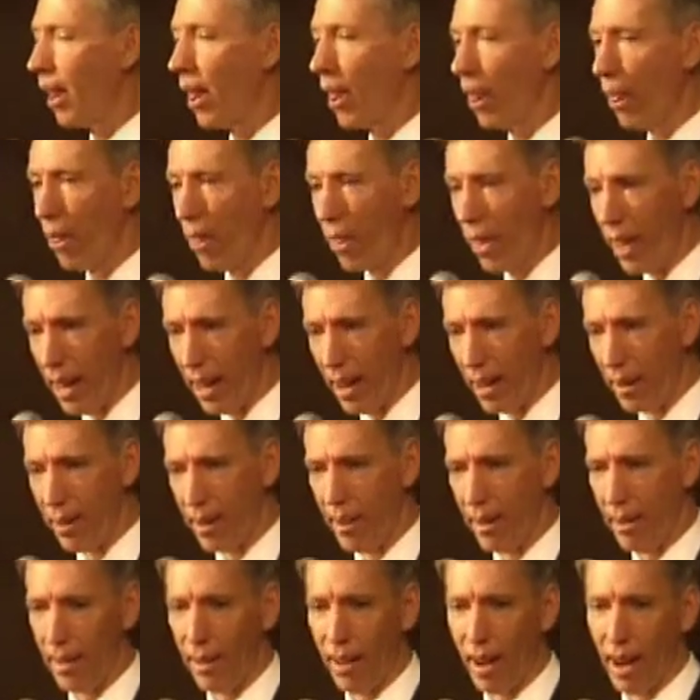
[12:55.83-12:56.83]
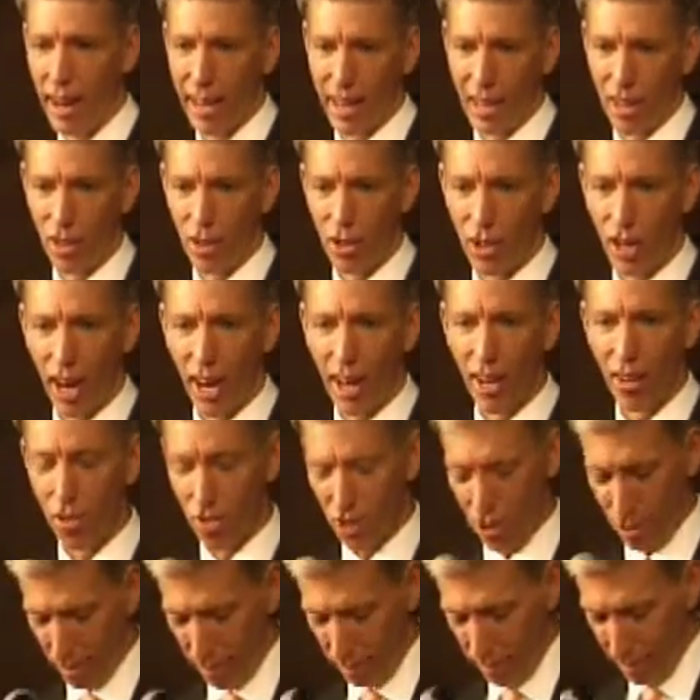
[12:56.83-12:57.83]
then I can
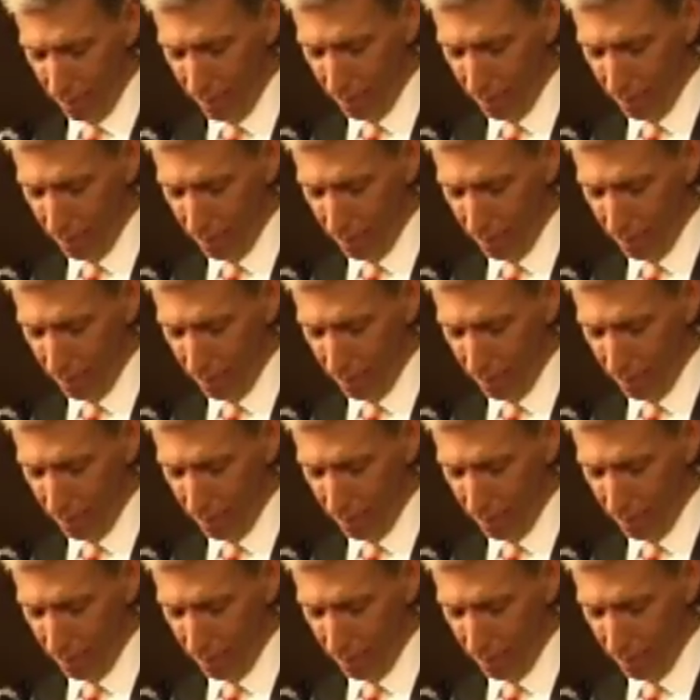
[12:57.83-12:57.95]
change."